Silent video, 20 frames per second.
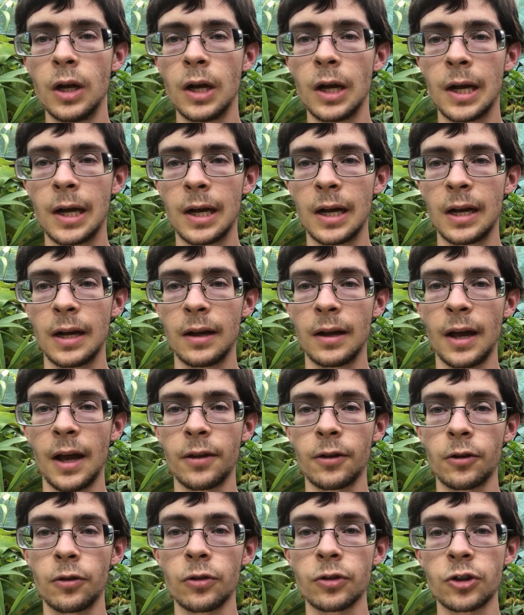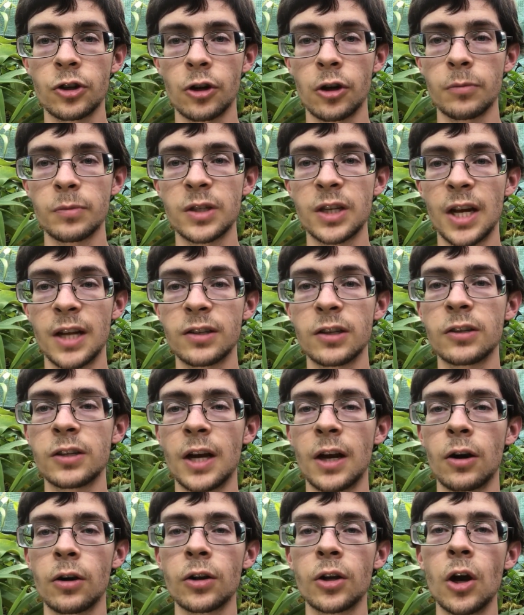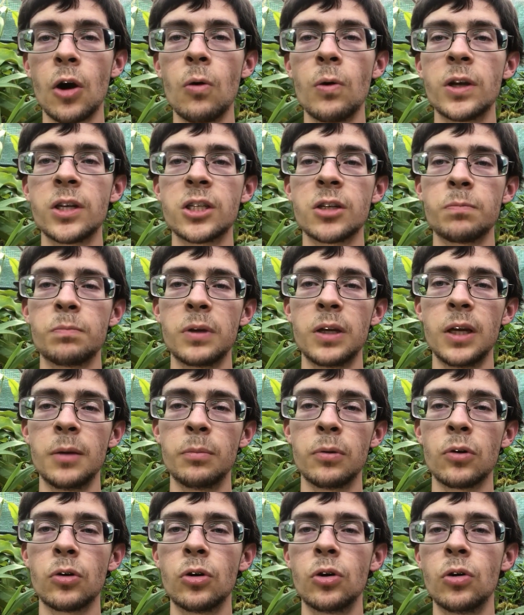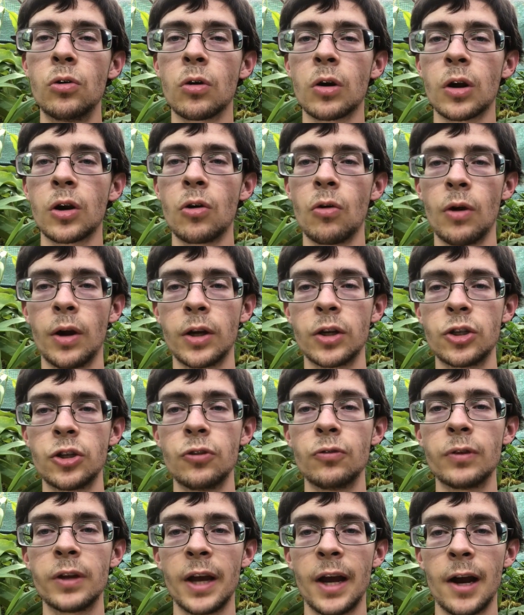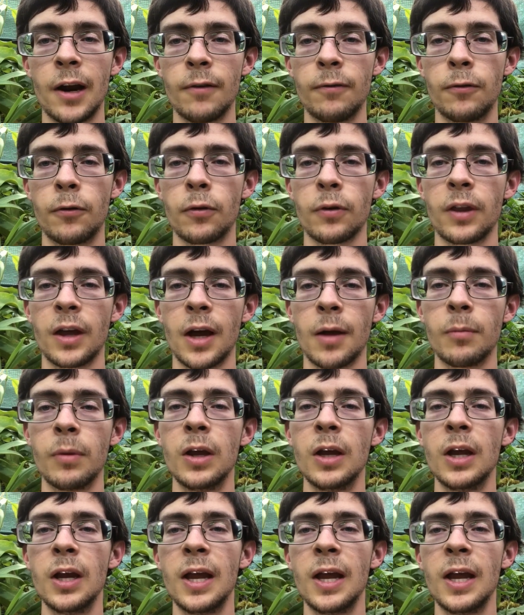ethical circumstances and are going to people who are going to care for them